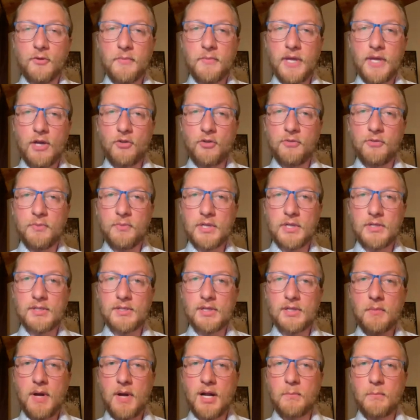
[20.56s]
from the Health
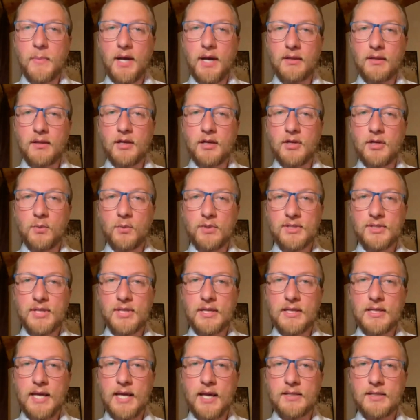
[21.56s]
Minister, Mark Butler, who was
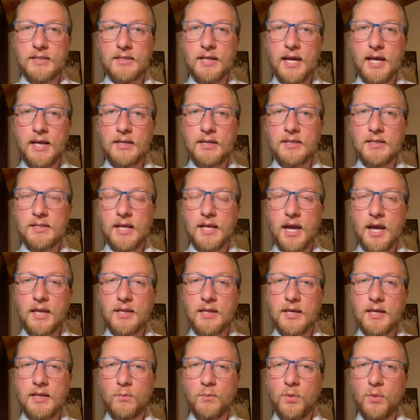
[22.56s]
sent out today to say
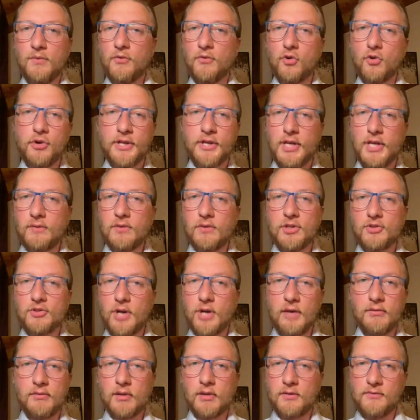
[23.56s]
that we've already given
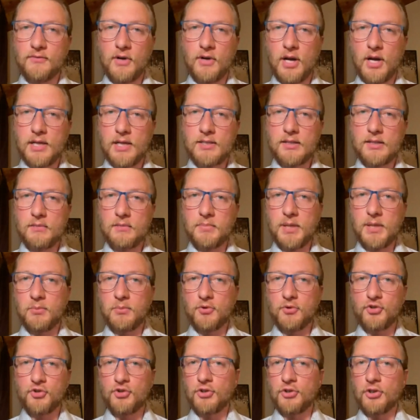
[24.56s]
travel advice that people
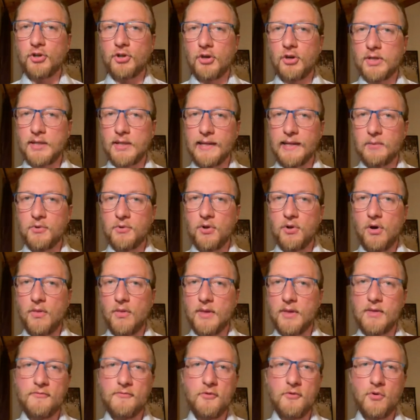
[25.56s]
shouldn't go to Lebanon,
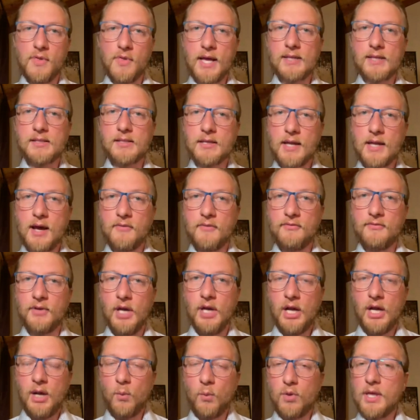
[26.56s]
therefore that's enough.
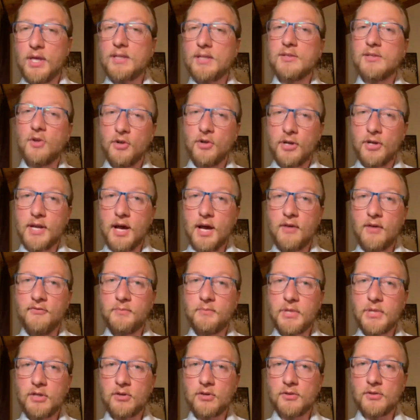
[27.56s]
Well, that's not enough
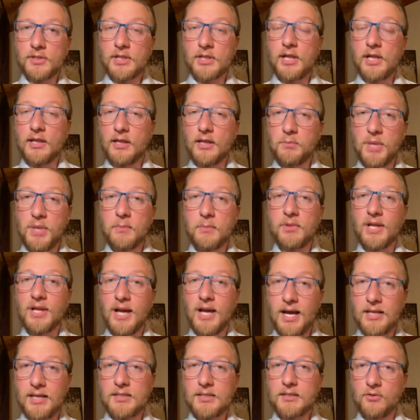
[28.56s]
because clearly people
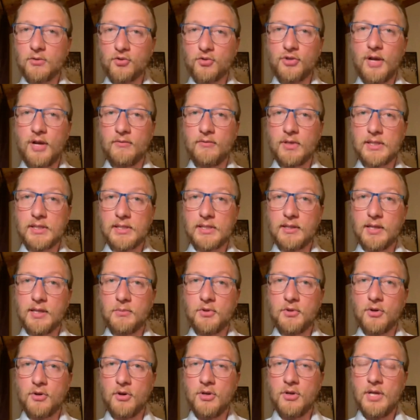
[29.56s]
are still travelling to
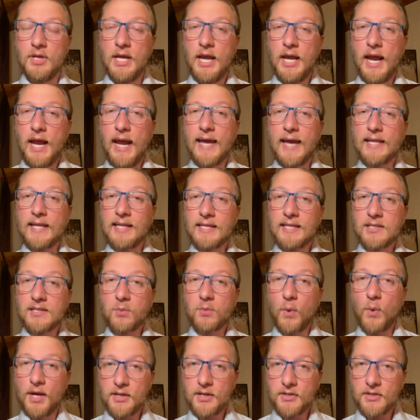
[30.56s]
Lebanon. At least
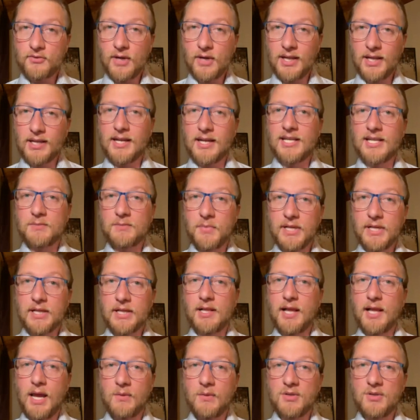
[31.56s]
one Australian has been
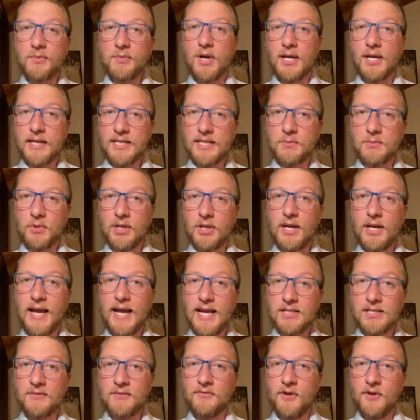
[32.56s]
claimed by Hezbollah
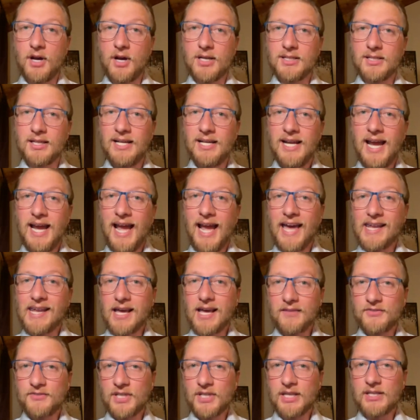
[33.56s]
as a fighter, and
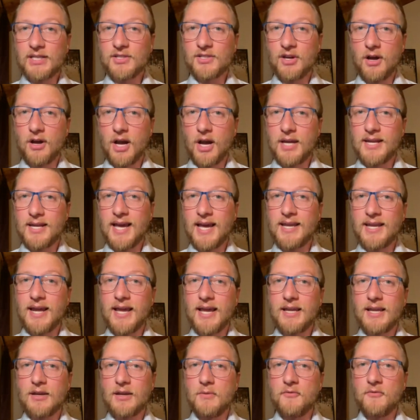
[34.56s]
after he died, had
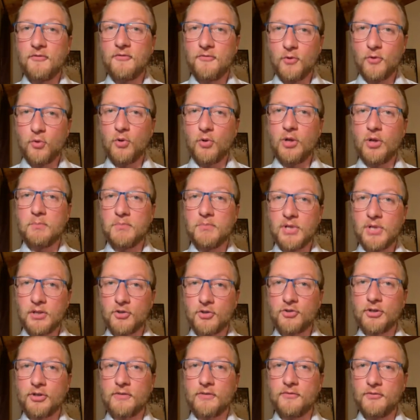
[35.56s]
a full
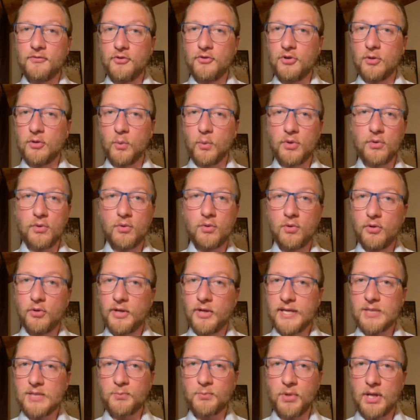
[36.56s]
military funeral with all the
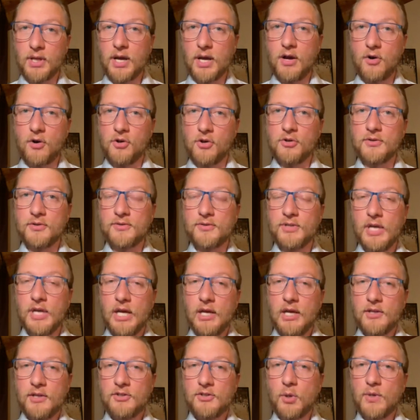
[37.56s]
Hezbollah honours.
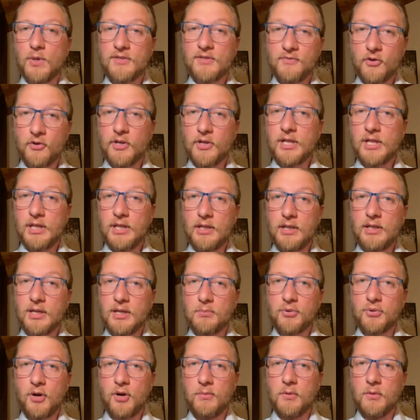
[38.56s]
So it's very clearly a
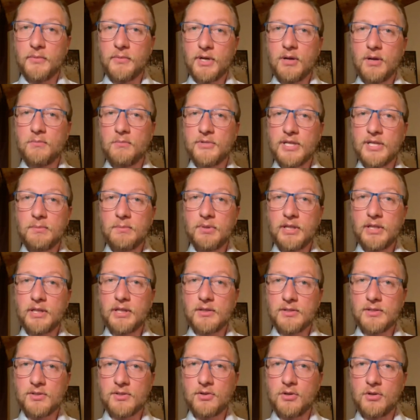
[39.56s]
problem, and I'm deeply
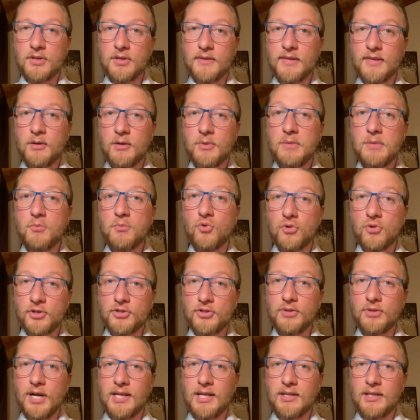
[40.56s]
concerned that there'll be more
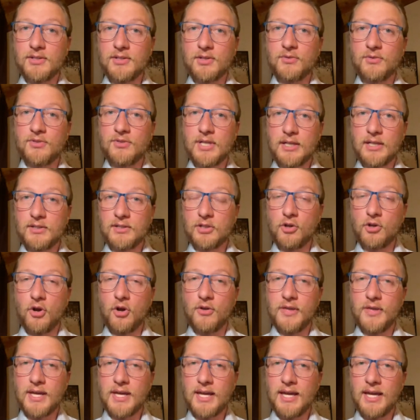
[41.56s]
Australians who'll seek to go
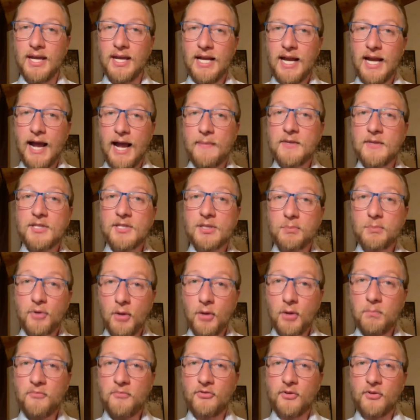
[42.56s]
there. And this is a
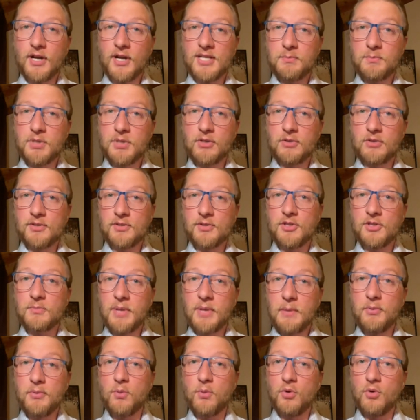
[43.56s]
problem for us because those
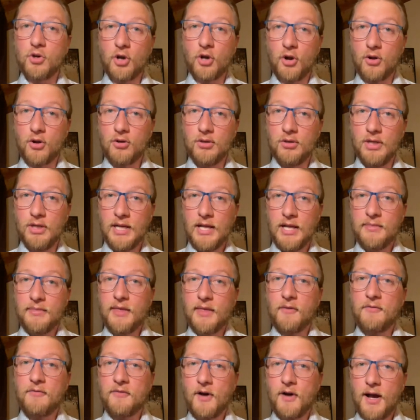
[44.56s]
people will go,
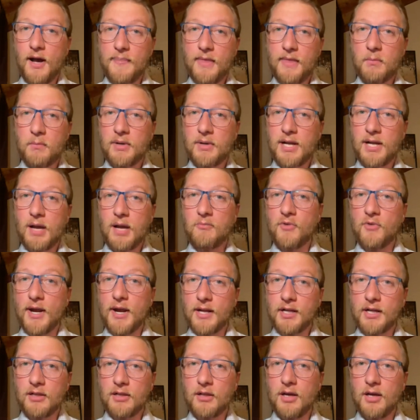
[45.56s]
they'll fight, they'll become
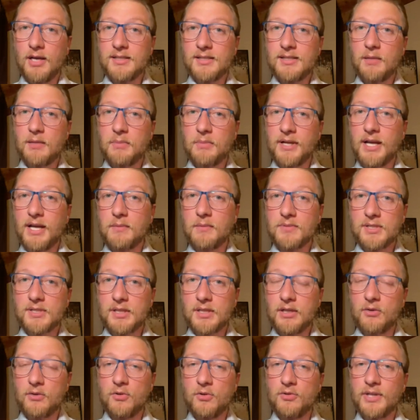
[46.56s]
radicalised, they'll become
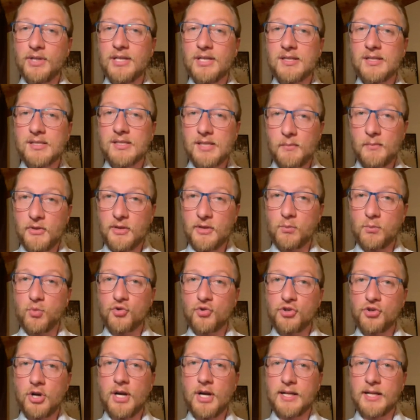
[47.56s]
skilled, and some of them will
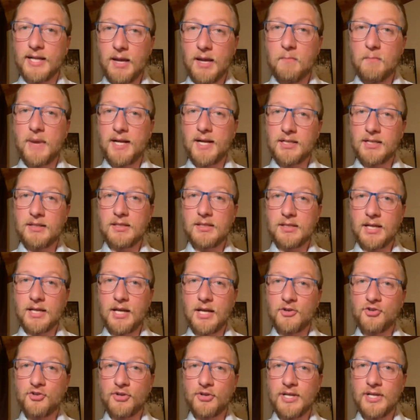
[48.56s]
try and come back to this
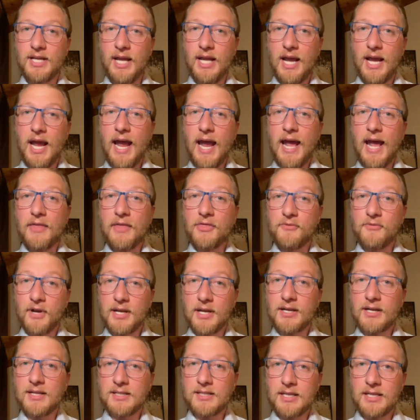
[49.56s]
country and
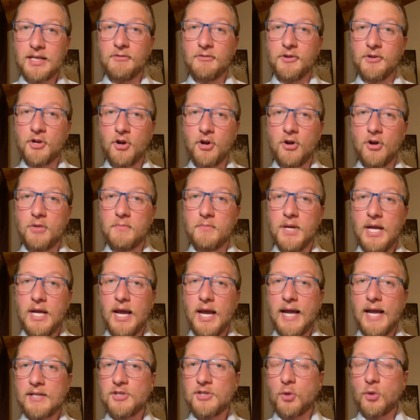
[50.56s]
threaten us here at home.
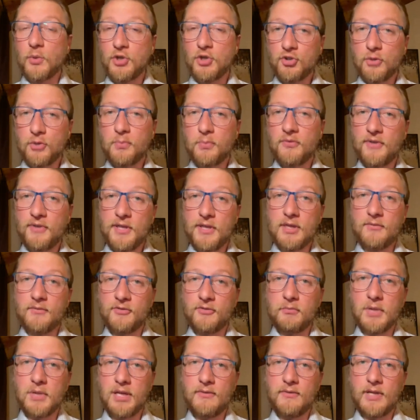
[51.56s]
And so we should prevent them
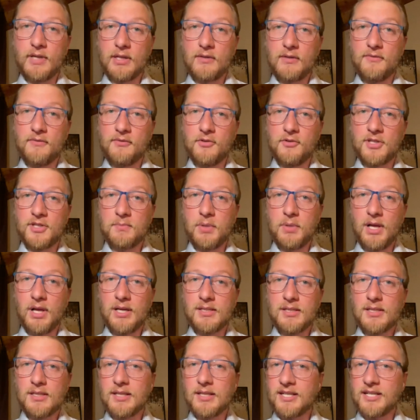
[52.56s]
from leaving in the first
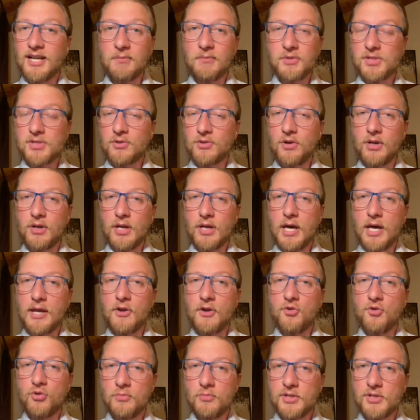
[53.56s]
place. And the government's got an
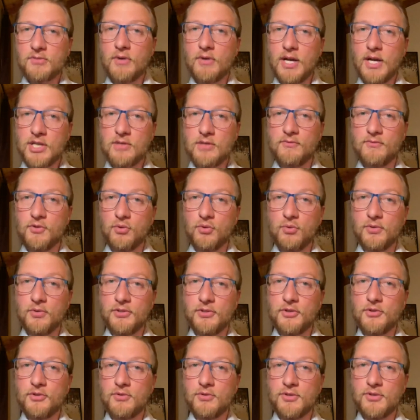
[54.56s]
enormous range of tools
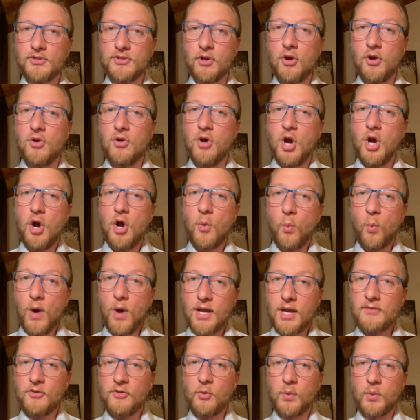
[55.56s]
to do so,
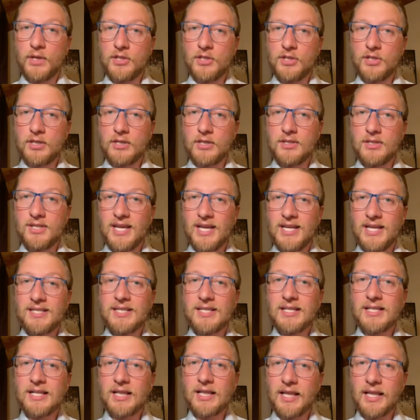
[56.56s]
one of the which is to
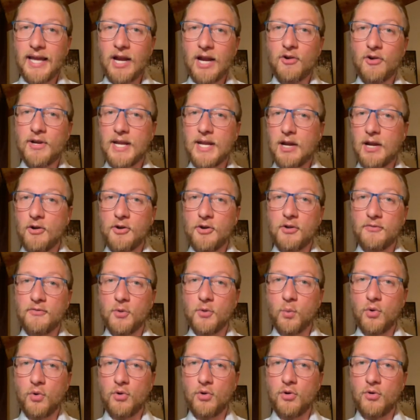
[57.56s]
declare an area of
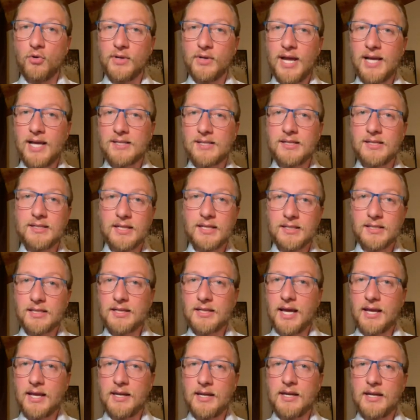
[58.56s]
the world as a
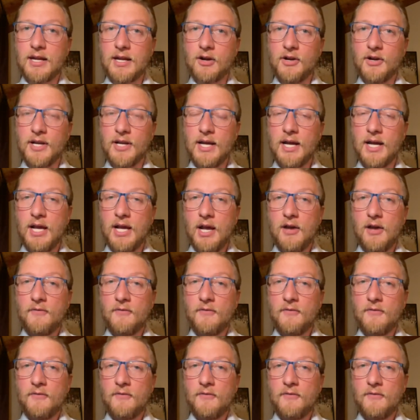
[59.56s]
designated area